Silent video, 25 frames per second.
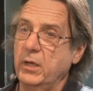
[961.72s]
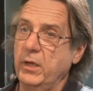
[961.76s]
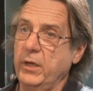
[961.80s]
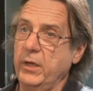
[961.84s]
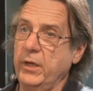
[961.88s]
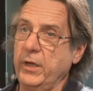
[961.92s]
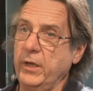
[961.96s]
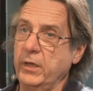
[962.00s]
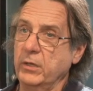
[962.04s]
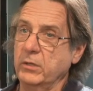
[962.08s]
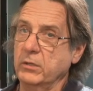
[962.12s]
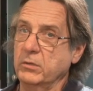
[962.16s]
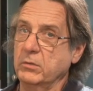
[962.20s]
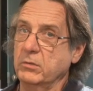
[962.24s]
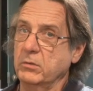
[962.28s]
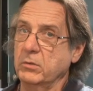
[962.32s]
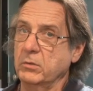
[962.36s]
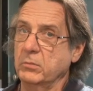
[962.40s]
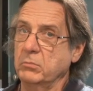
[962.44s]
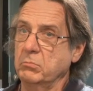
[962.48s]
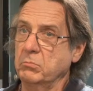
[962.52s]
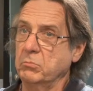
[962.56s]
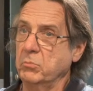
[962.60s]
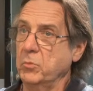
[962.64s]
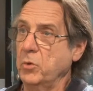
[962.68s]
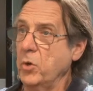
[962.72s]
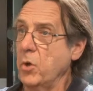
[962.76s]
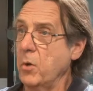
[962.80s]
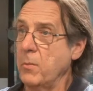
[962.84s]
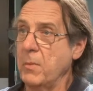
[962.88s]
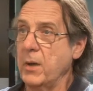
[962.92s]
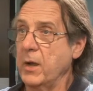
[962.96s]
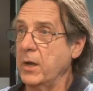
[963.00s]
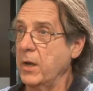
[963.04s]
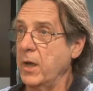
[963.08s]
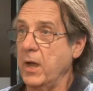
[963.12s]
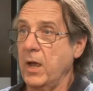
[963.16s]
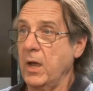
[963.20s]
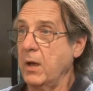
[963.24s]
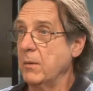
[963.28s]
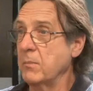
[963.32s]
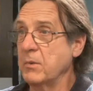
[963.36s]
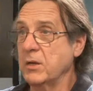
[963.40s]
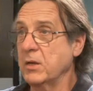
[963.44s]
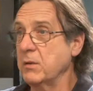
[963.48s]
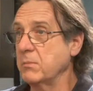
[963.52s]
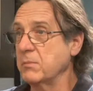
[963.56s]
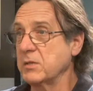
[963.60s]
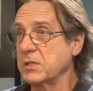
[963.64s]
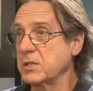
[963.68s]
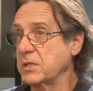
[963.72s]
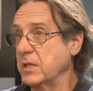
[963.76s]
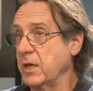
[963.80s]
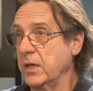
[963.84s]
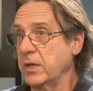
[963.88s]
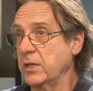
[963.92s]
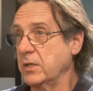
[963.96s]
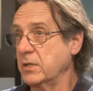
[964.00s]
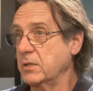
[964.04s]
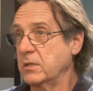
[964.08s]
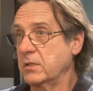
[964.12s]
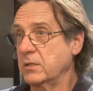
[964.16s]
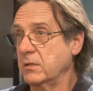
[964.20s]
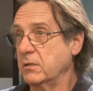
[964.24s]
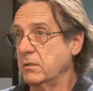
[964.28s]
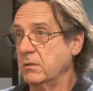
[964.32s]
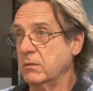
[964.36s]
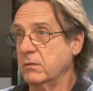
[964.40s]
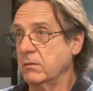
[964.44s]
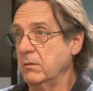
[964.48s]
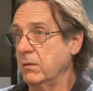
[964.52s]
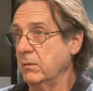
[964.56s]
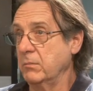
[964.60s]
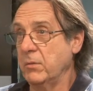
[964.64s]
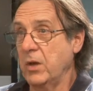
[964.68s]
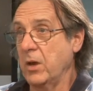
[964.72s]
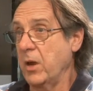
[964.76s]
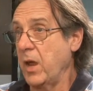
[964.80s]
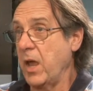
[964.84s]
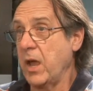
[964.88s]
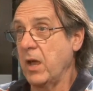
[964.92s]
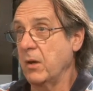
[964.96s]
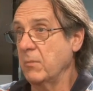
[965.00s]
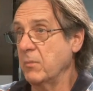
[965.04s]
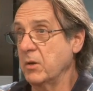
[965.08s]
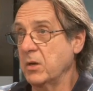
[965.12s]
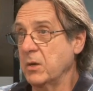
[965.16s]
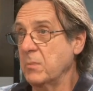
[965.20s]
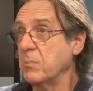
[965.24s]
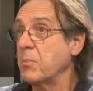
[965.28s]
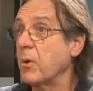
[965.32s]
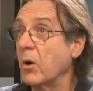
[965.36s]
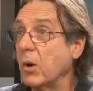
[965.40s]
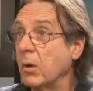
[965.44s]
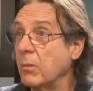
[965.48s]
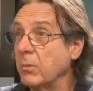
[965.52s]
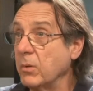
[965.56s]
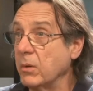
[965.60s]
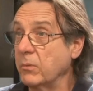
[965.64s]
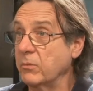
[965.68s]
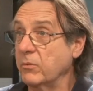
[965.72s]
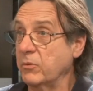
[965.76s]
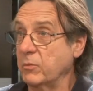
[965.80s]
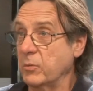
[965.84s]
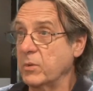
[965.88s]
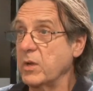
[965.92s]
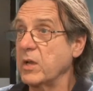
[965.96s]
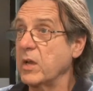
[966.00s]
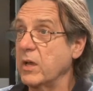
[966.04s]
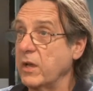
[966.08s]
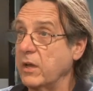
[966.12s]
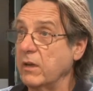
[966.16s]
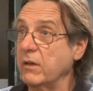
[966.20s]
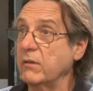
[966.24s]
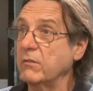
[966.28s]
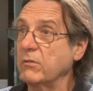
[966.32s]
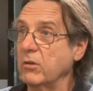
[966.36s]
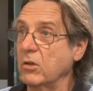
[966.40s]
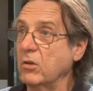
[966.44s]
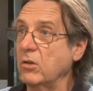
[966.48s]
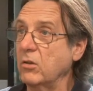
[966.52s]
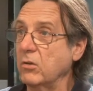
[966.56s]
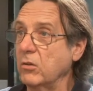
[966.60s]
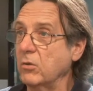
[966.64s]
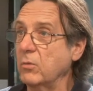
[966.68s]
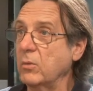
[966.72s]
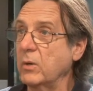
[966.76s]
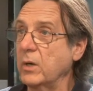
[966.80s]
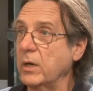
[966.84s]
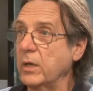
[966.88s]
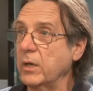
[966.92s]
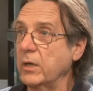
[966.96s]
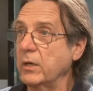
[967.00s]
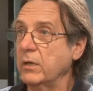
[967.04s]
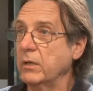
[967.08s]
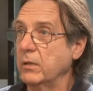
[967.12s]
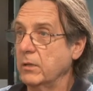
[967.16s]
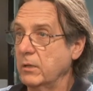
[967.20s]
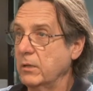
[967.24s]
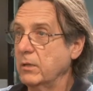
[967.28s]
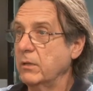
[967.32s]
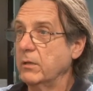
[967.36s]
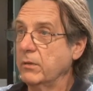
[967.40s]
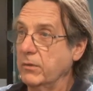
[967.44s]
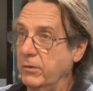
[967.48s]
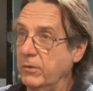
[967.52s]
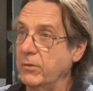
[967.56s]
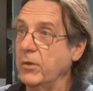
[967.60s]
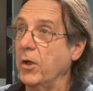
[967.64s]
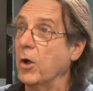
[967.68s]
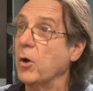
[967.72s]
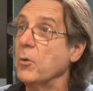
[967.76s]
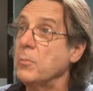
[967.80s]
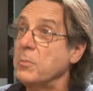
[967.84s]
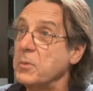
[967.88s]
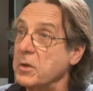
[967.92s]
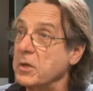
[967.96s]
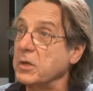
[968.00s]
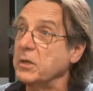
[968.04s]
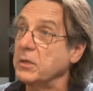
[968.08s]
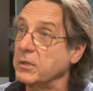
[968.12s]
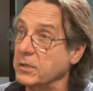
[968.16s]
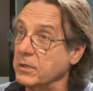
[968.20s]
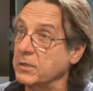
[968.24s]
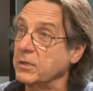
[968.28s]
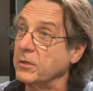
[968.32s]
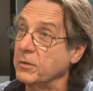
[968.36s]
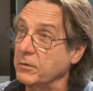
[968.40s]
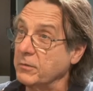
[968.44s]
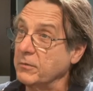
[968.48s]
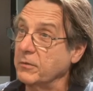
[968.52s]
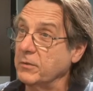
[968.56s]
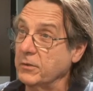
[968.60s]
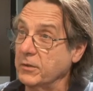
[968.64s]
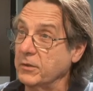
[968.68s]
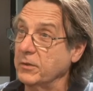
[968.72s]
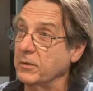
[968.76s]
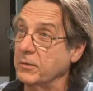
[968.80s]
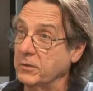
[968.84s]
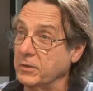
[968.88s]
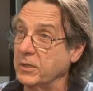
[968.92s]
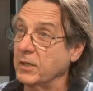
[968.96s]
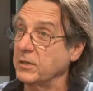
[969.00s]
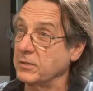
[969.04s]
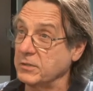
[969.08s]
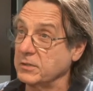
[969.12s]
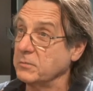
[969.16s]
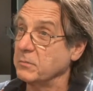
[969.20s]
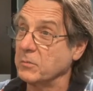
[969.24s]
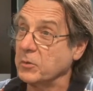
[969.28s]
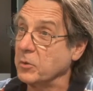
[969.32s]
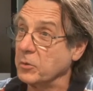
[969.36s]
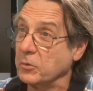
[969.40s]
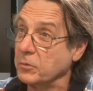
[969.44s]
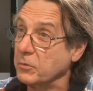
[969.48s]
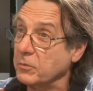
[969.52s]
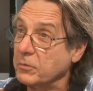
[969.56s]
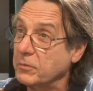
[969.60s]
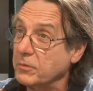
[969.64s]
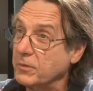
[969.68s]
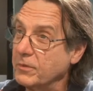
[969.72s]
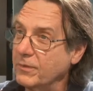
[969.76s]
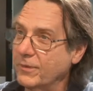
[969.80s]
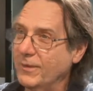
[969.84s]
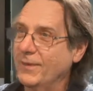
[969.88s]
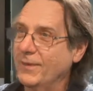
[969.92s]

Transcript: and no matter how many mistakes, no matter how many problems we have along the way, the opening doesn't move.